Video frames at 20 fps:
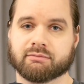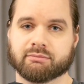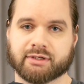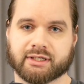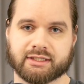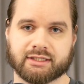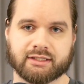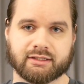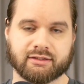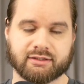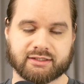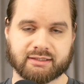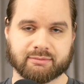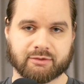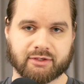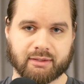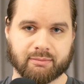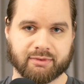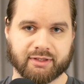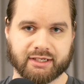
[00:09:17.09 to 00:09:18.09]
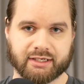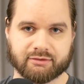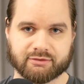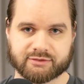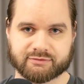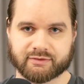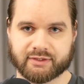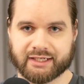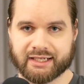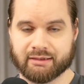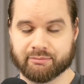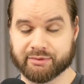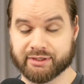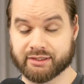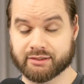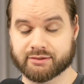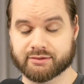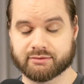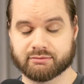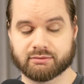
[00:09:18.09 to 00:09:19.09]
But in the demo I played, it was very
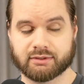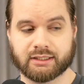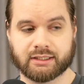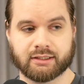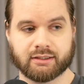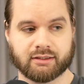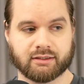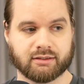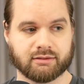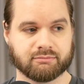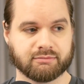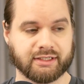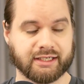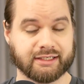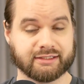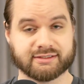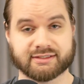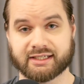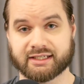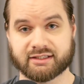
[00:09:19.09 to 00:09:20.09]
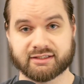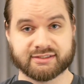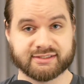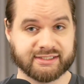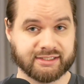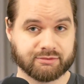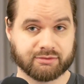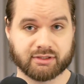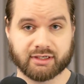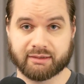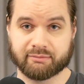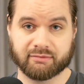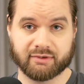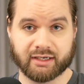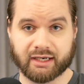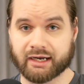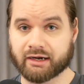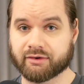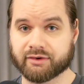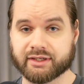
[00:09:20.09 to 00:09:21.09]
ambient. It's like secret
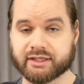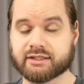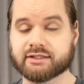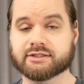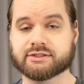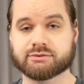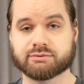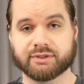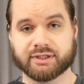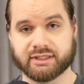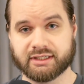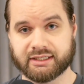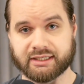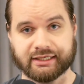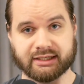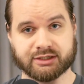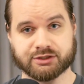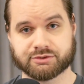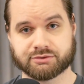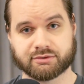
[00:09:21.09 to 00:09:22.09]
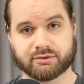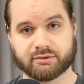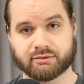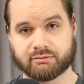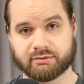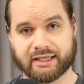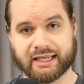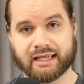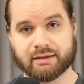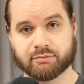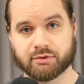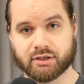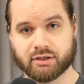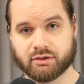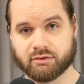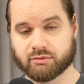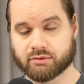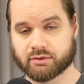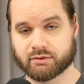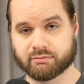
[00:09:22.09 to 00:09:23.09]
areas where you can get extra
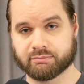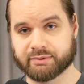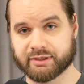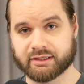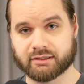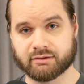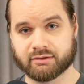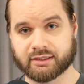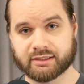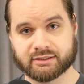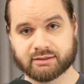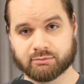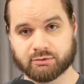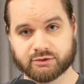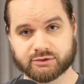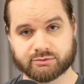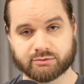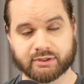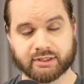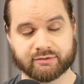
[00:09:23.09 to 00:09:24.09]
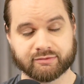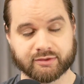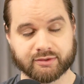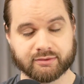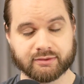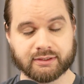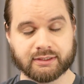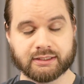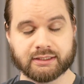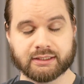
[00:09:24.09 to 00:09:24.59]
ammo or pick collectibles or whatever.